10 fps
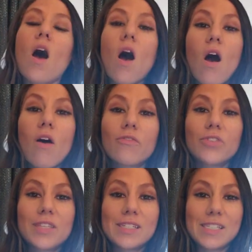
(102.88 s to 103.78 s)

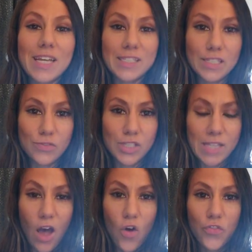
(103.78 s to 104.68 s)
of this sense of
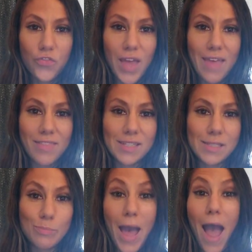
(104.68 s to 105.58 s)
self and
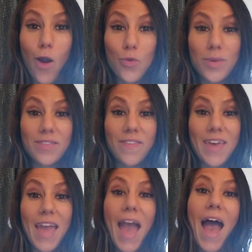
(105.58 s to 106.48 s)
this empowerment that
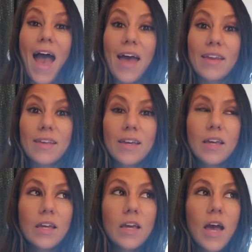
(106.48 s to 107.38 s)
they had,
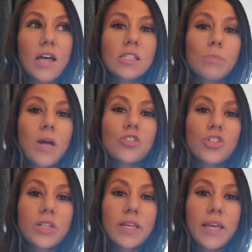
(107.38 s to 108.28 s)

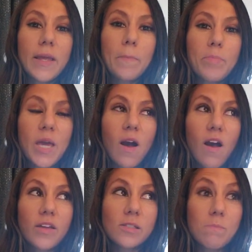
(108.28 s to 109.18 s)
especially
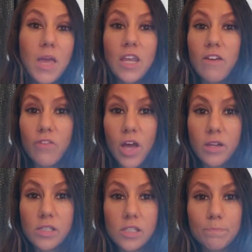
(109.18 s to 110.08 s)
because many of
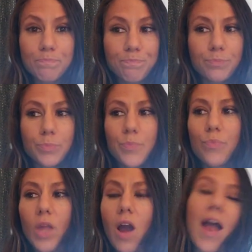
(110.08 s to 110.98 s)
us
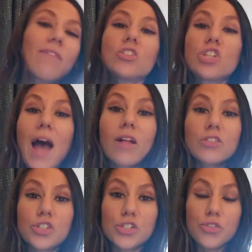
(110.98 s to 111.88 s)
are having
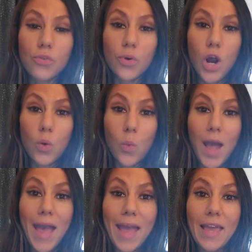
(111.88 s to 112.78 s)
challenges thrown our
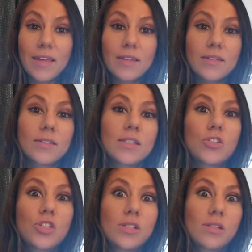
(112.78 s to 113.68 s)
way,
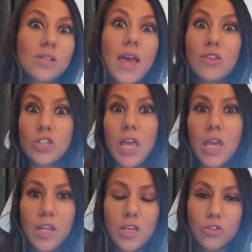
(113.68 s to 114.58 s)
such as
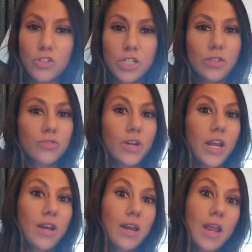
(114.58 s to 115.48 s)
educating your
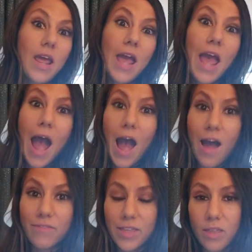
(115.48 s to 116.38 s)
children and
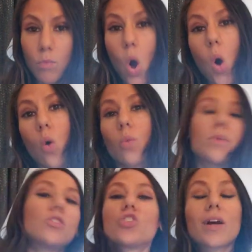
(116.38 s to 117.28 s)
having them home
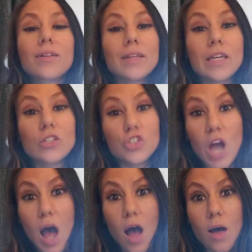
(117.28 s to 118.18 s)
and juggling a
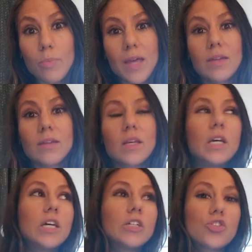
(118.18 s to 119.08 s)
job
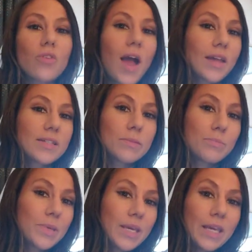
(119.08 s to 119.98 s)
and trying to
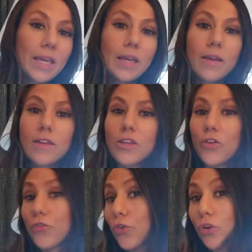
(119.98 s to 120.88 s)
be,
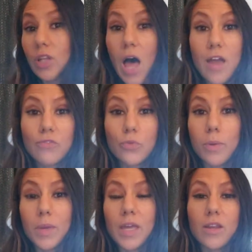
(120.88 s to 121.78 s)
for a lot of
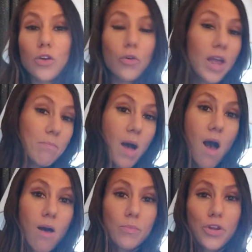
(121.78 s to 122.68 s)
women, a great
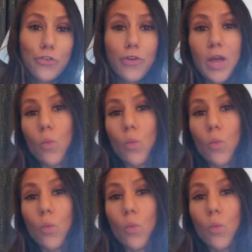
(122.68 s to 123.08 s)
mom and a great